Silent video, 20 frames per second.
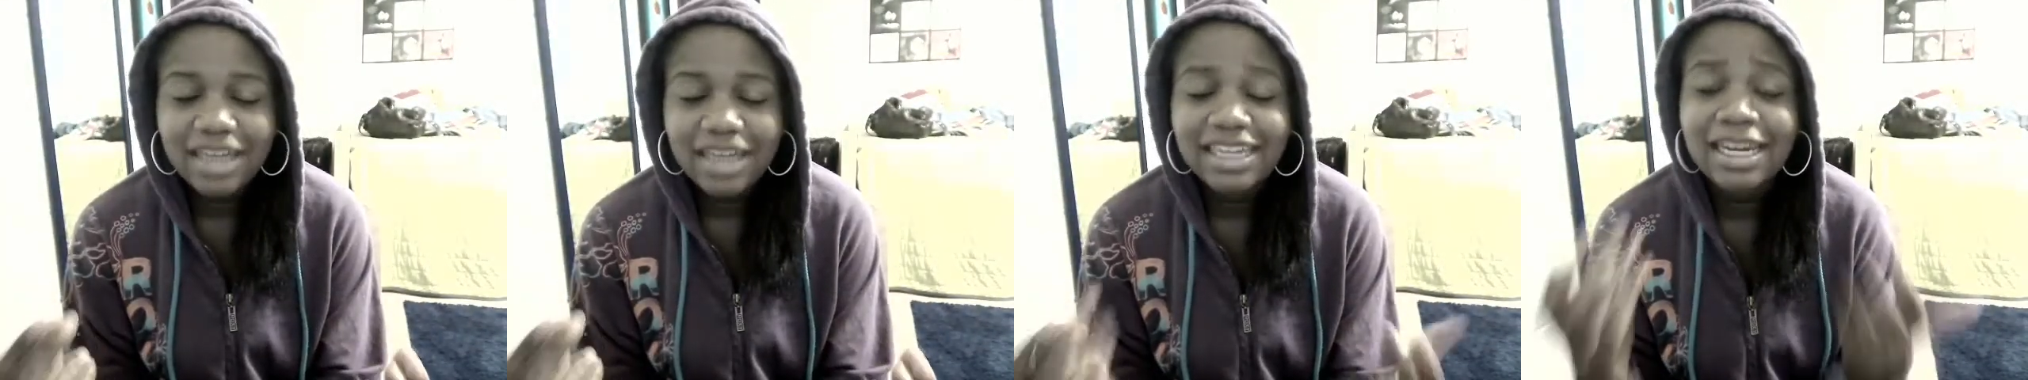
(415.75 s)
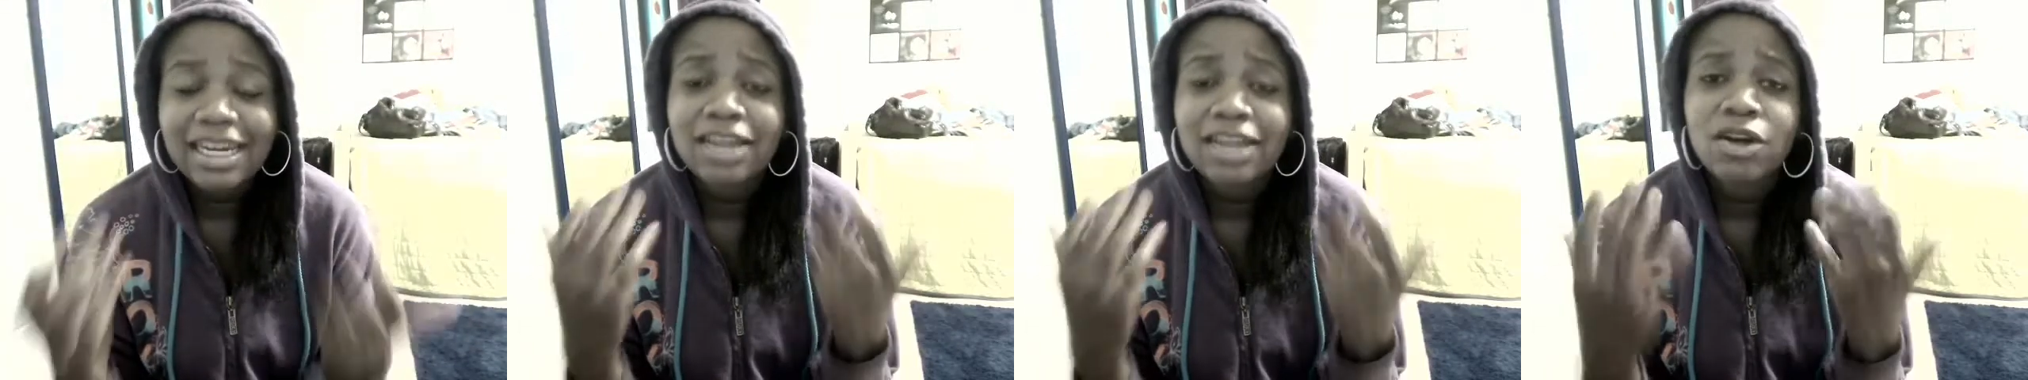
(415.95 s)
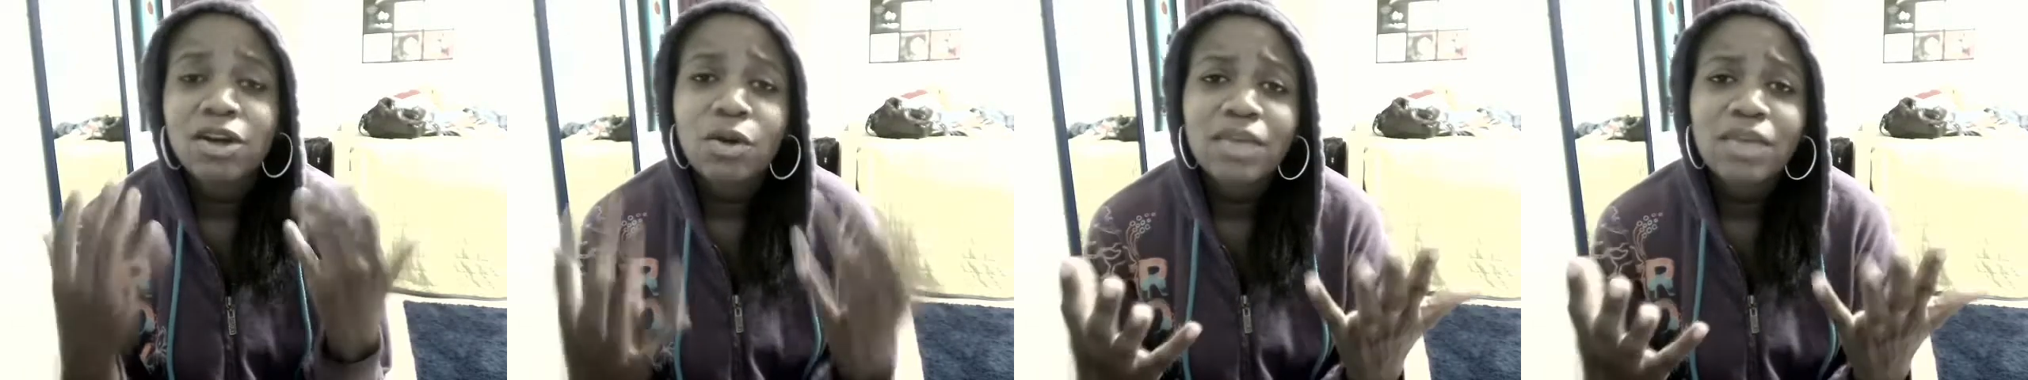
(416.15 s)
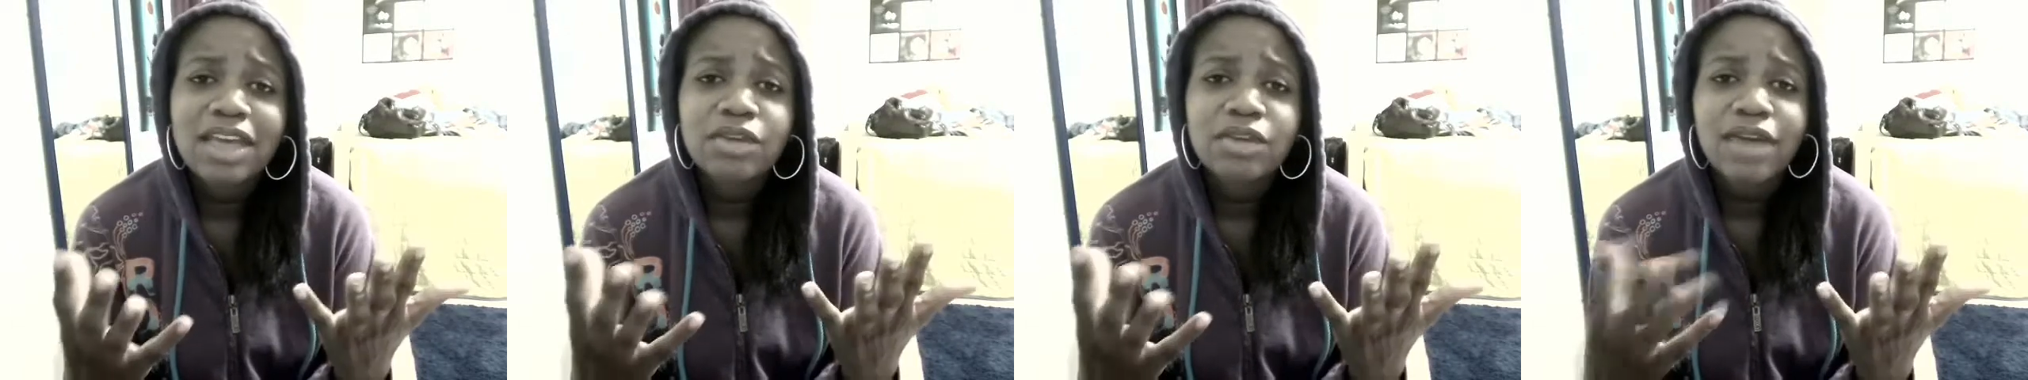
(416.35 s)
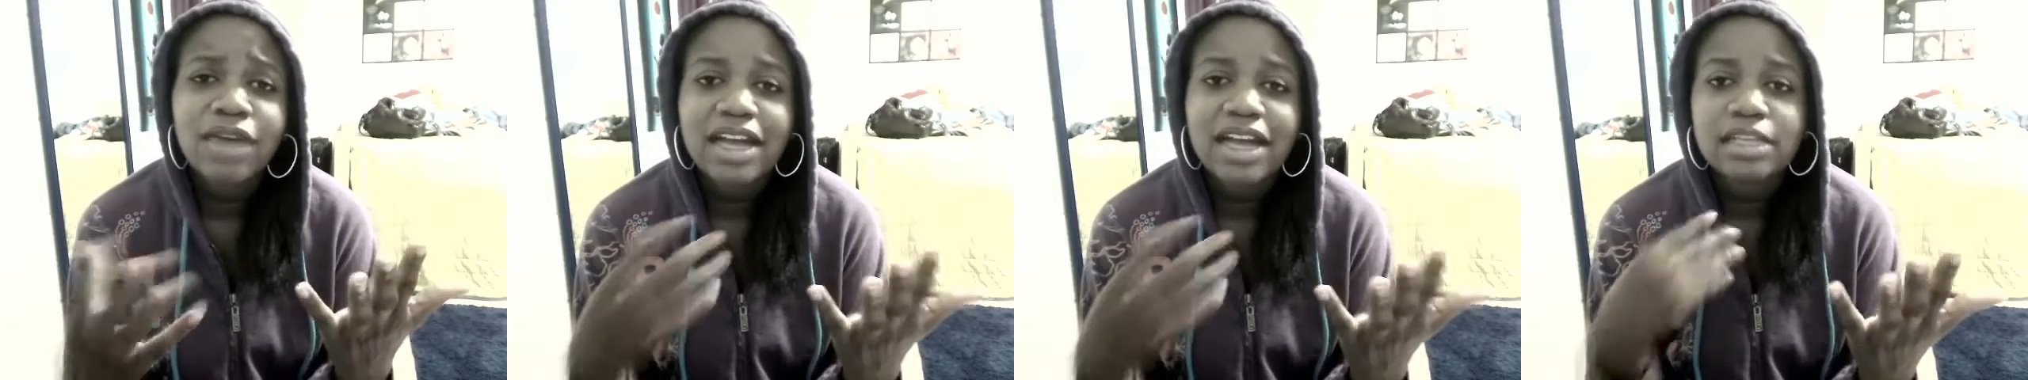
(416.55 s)
And I know that
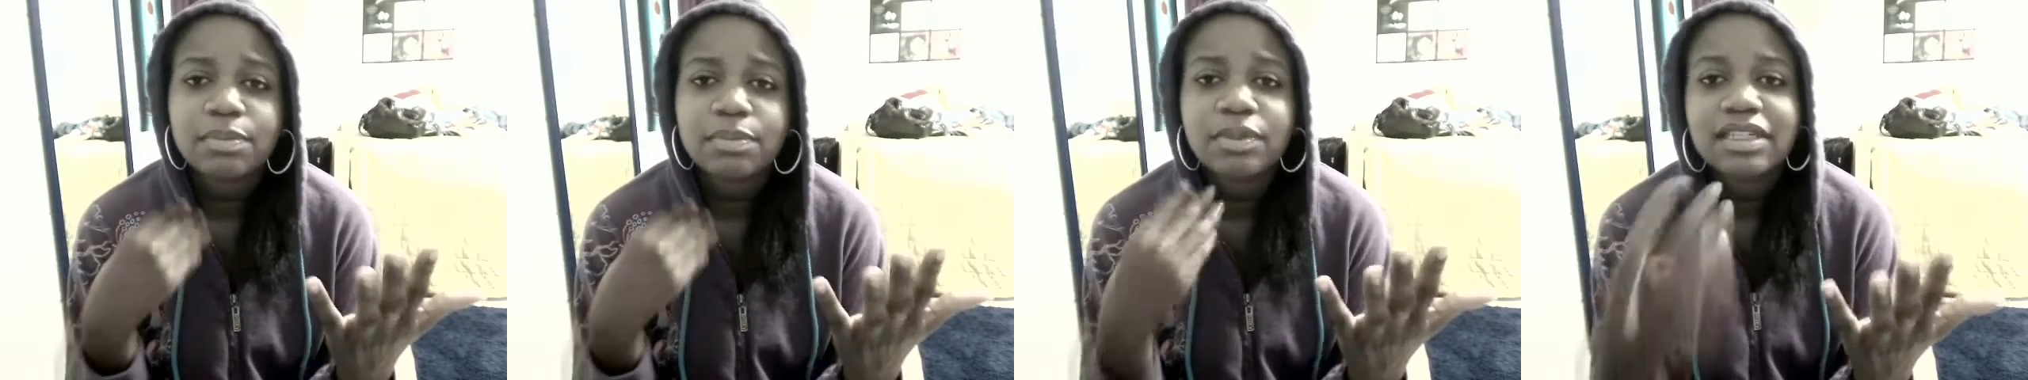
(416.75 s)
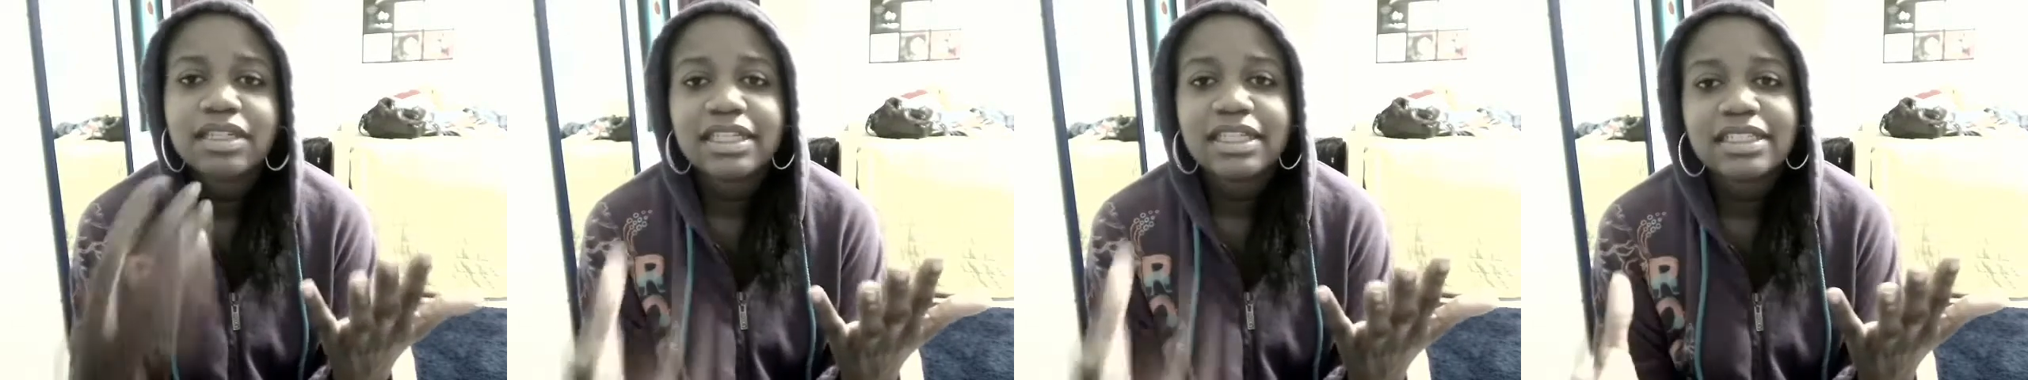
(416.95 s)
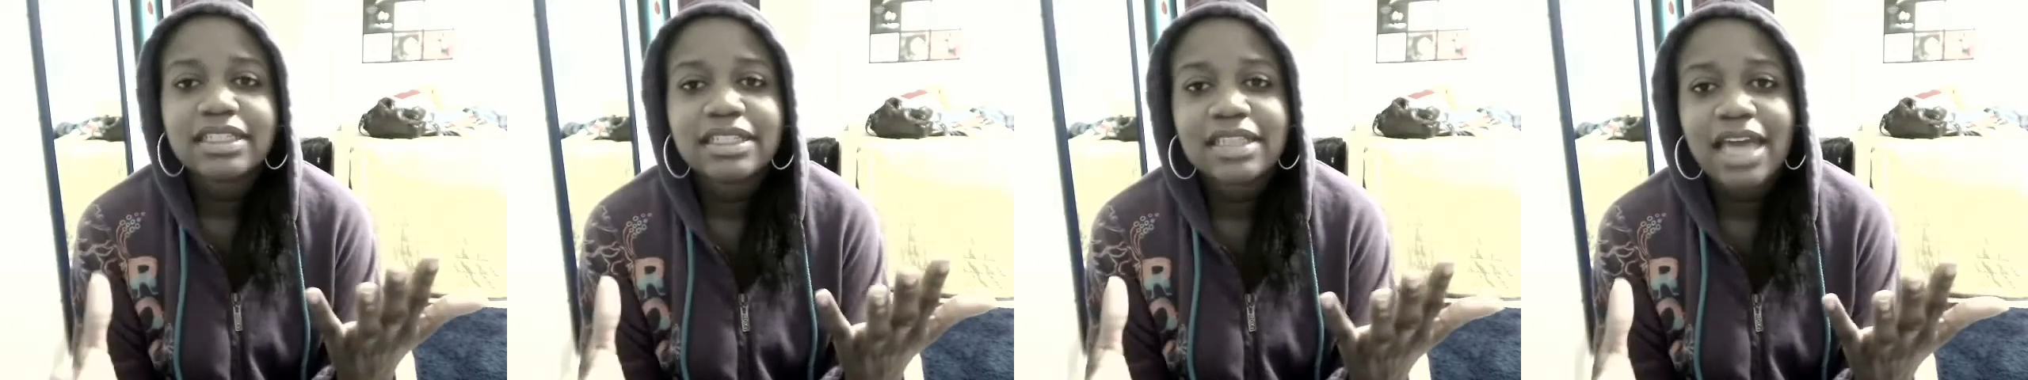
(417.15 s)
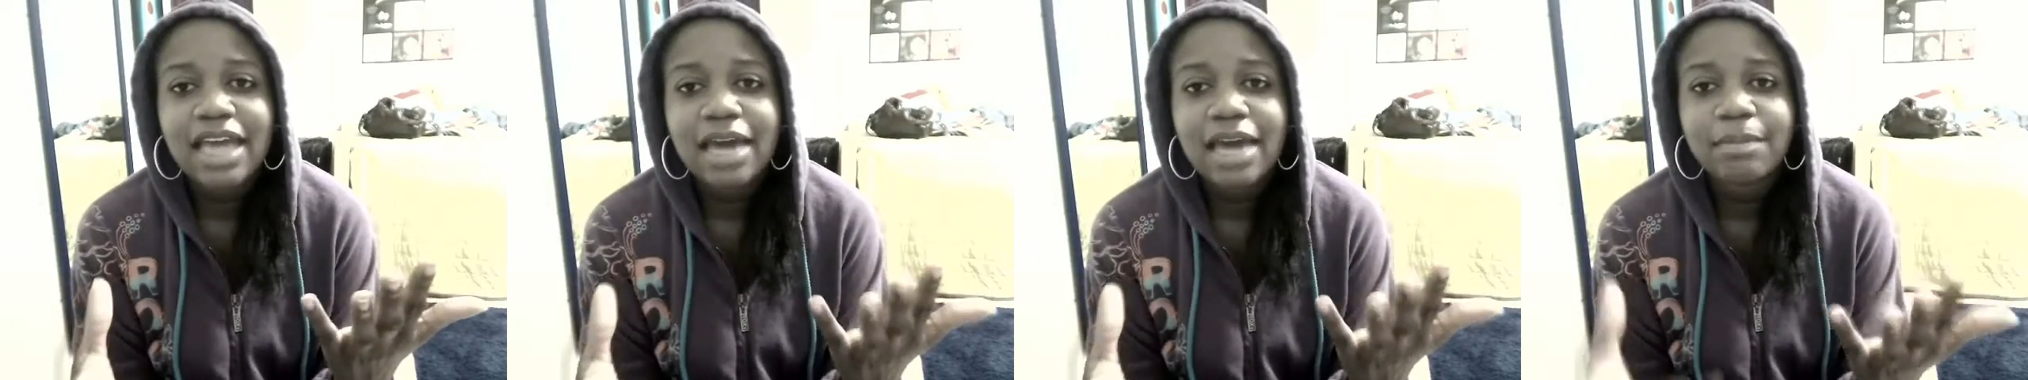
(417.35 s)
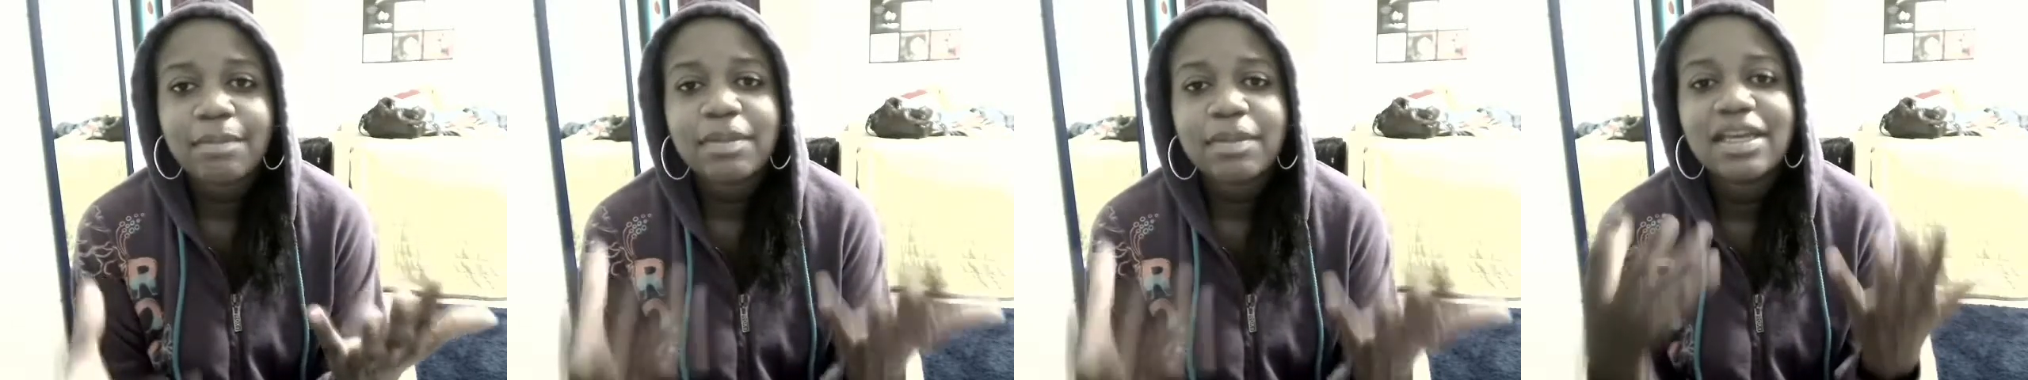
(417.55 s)
you guys predicted
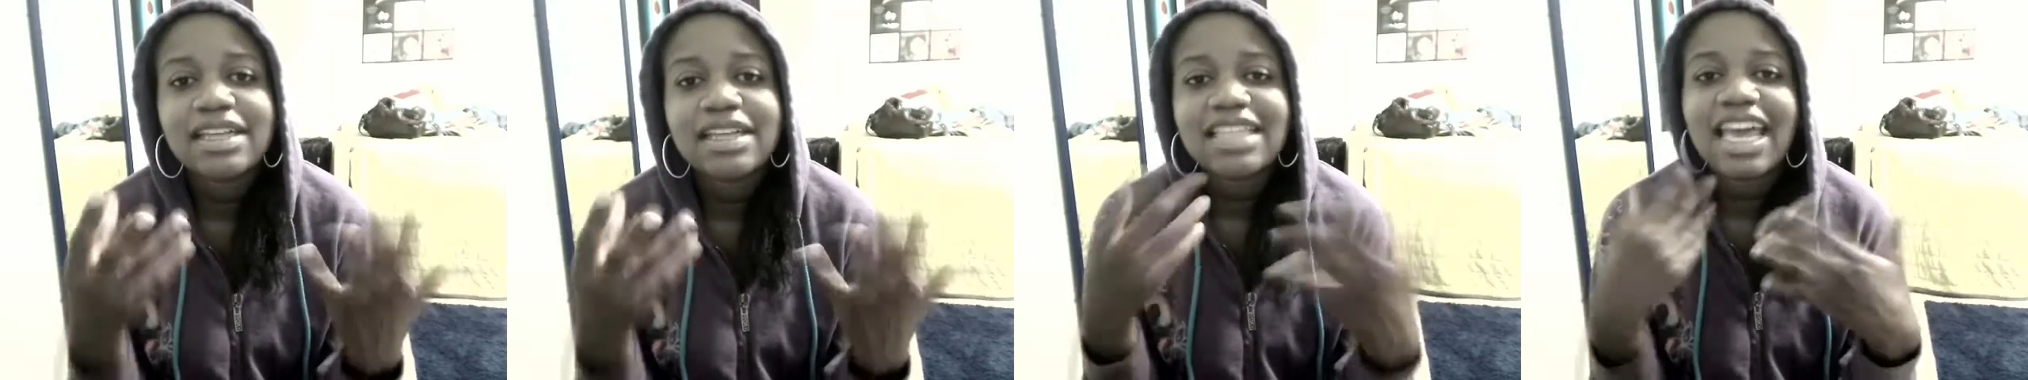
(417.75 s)
that because